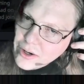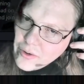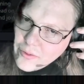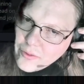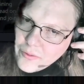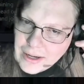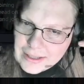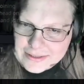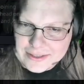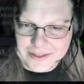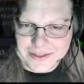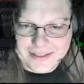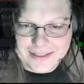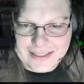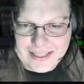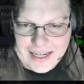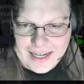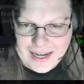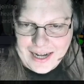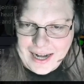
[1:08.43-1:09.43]
Right, so it's
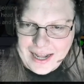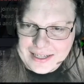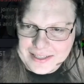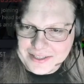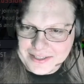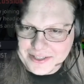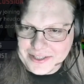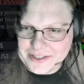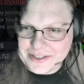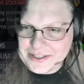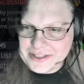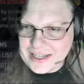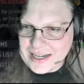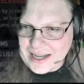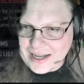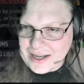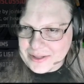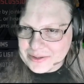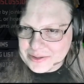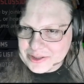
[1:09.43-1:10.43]
clusters
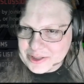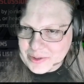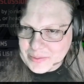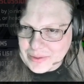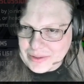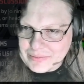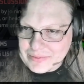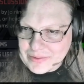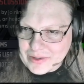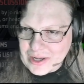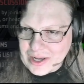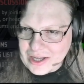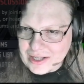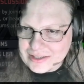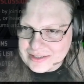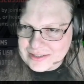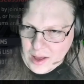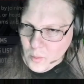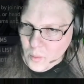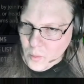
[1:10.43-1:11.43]
now. So we've
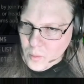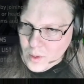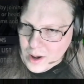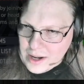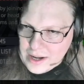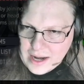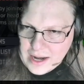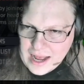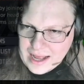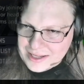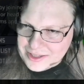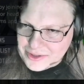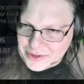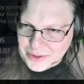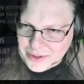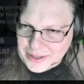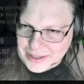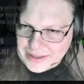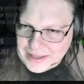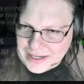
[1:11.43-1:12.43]
got one
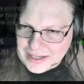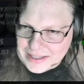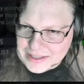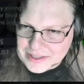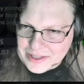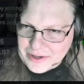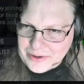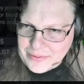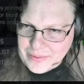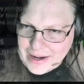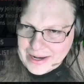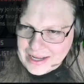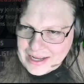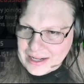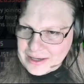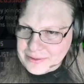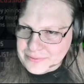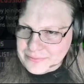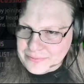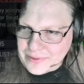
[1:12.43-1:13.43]
asteroid that is an
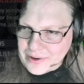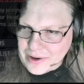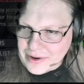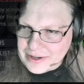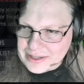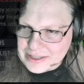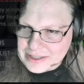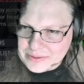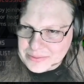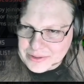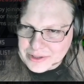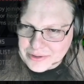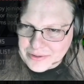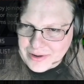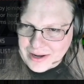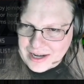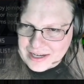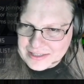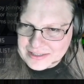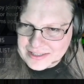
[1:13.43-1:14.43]
irradiated forest with
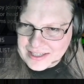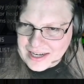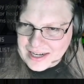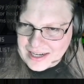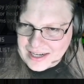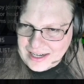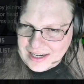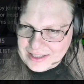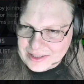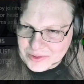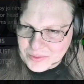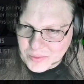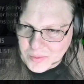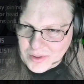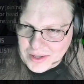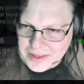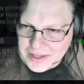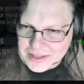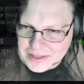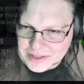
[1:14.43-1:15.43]
crashed satellites,
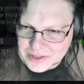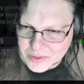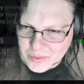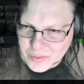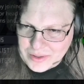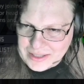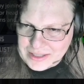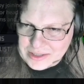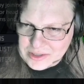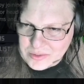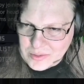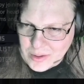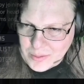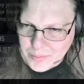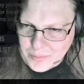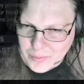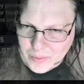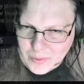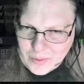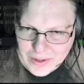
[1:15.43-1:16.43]
one that is an oily
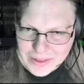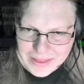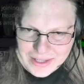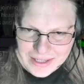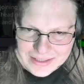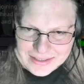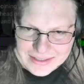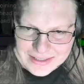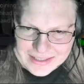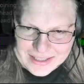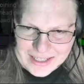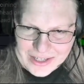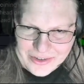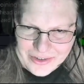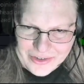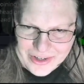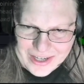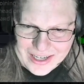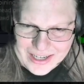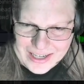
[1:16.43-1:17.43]
swamp, one that is a
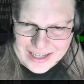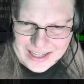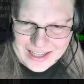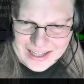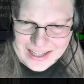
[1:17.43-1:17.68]
tundra,